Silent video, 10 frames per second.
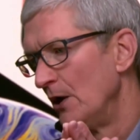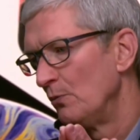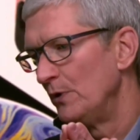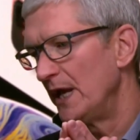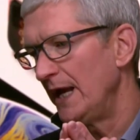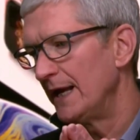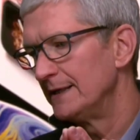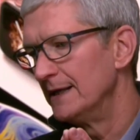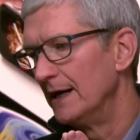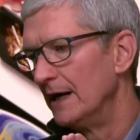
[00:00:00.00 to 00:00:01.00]
We
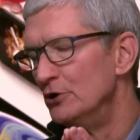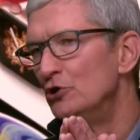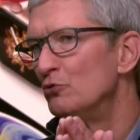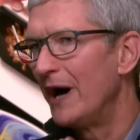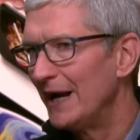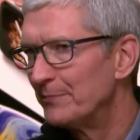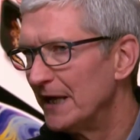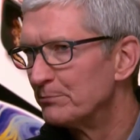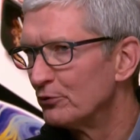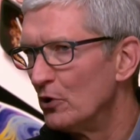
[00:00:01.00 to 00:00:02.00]
had new
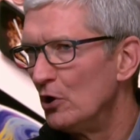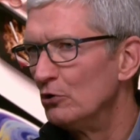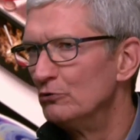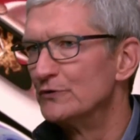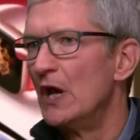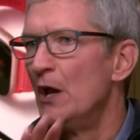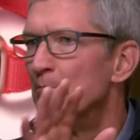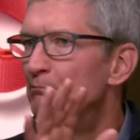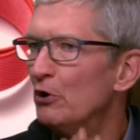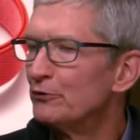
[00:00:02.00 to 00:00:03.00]
iPad Pros.
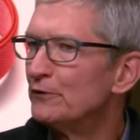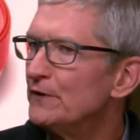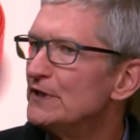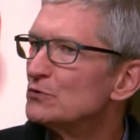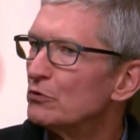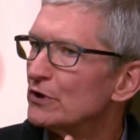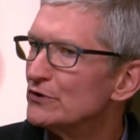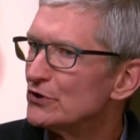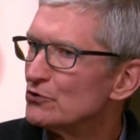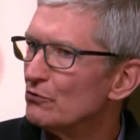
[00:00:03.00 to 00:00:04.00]
Both of these were
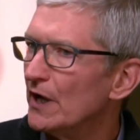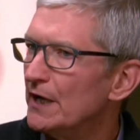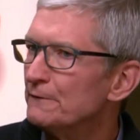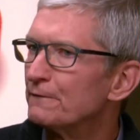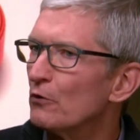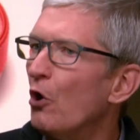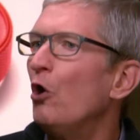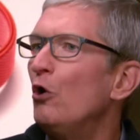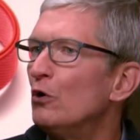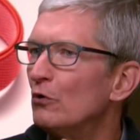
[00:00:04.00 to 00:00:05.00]
constrained for
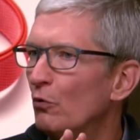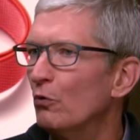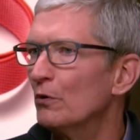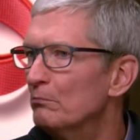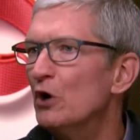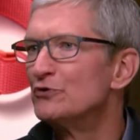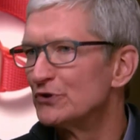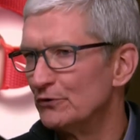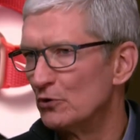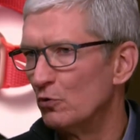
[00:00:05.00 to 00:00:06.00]
all or most of the